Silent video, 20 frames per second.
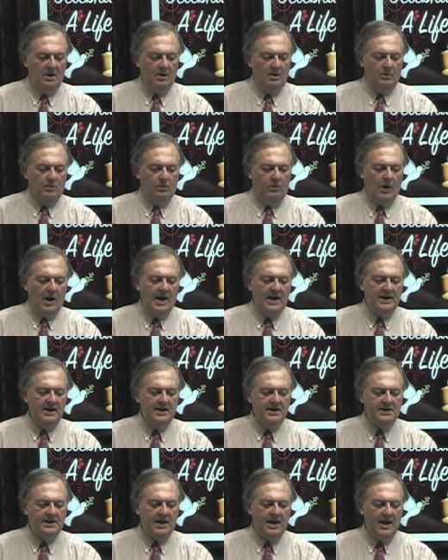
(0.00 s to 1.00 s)

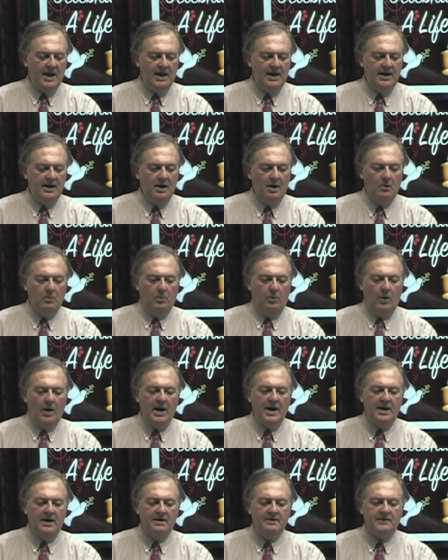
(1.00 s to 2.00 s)
Ronnie K.
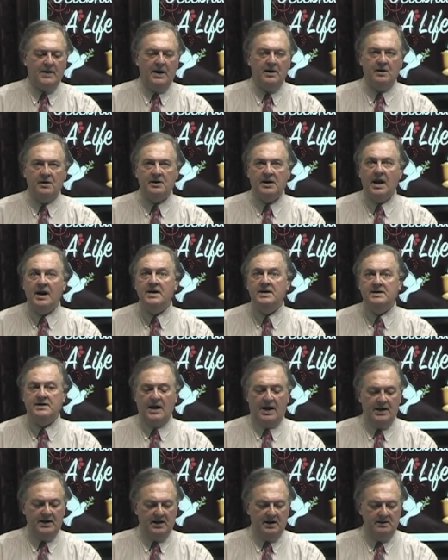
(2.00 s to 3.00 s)
Ray of Iron Gate
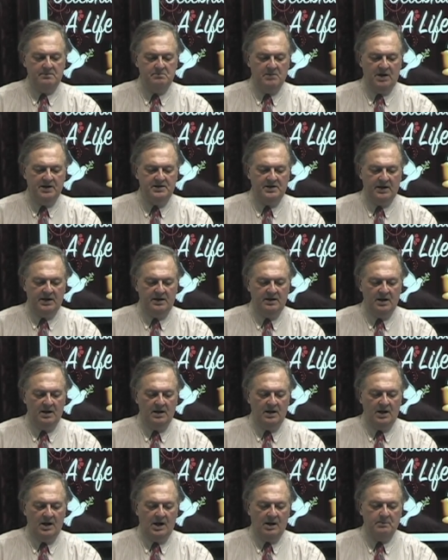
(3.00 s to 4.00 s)
died on Monday.
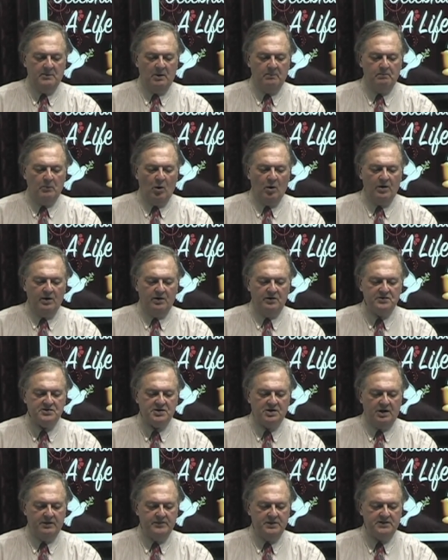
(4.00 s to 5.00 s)
A memorial
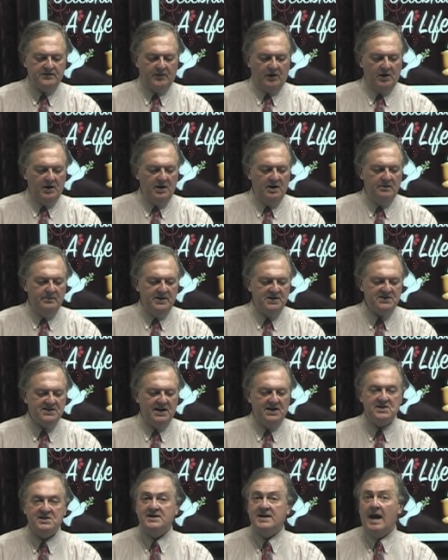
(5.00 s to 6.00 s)
service for him is
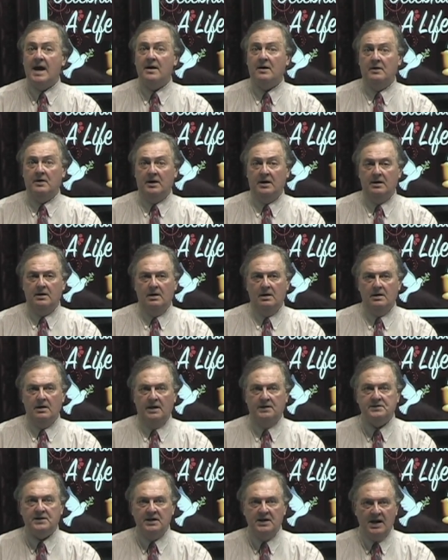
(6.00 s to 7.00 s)
set Saturday
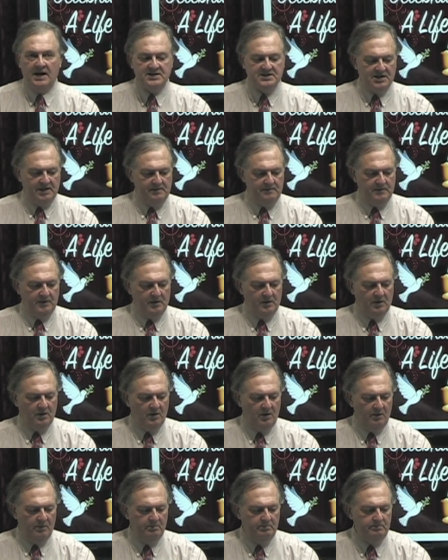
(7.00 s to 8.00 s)
at the Nicely Funeral
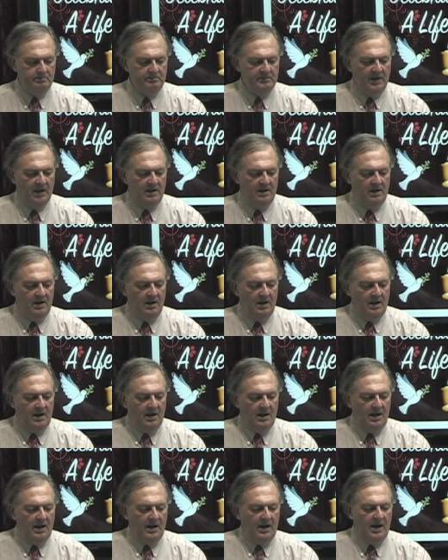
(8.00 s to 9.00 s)
Home.
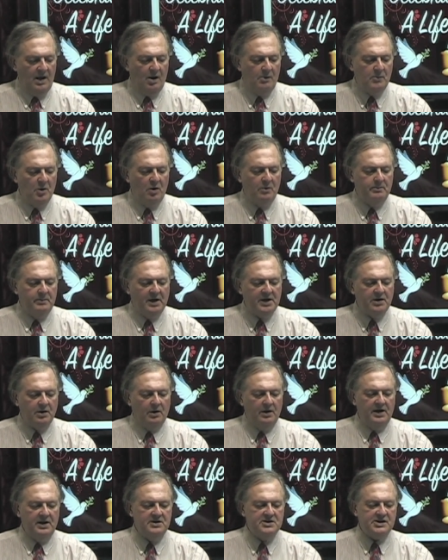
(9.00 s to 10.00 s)
Elmo
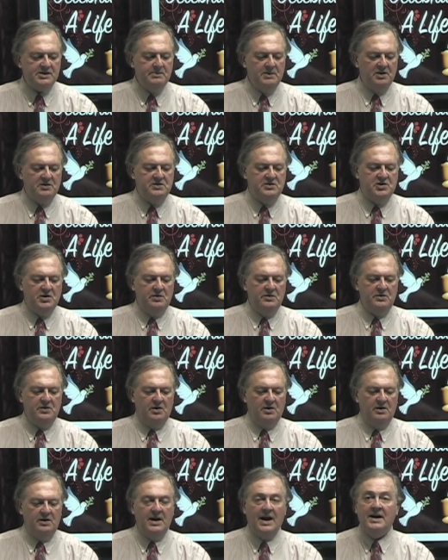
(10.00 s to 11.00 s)
McCurdy Smith
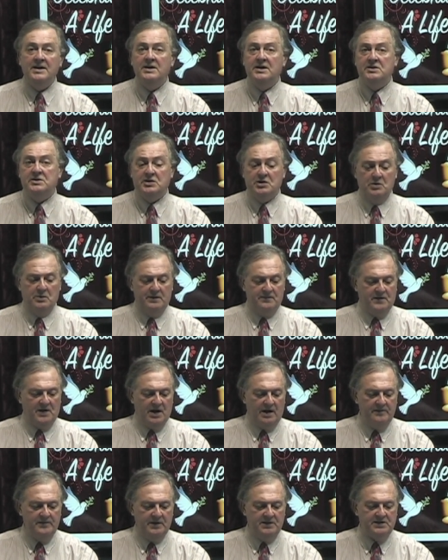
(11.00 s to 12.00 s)
Jr., 92 of
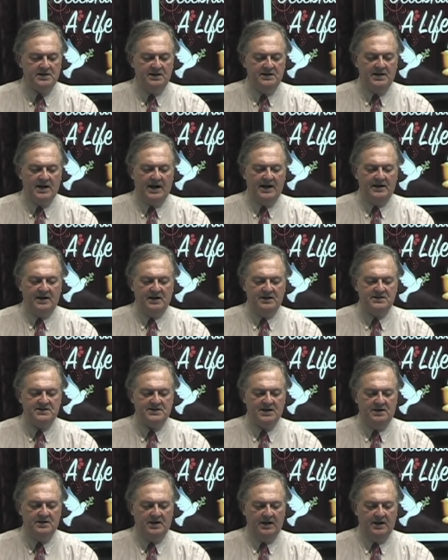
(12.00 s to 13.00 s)
Covington, died on
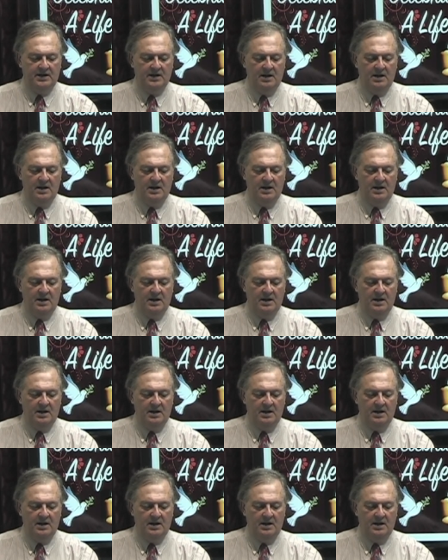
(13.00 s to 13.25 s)
Sunday.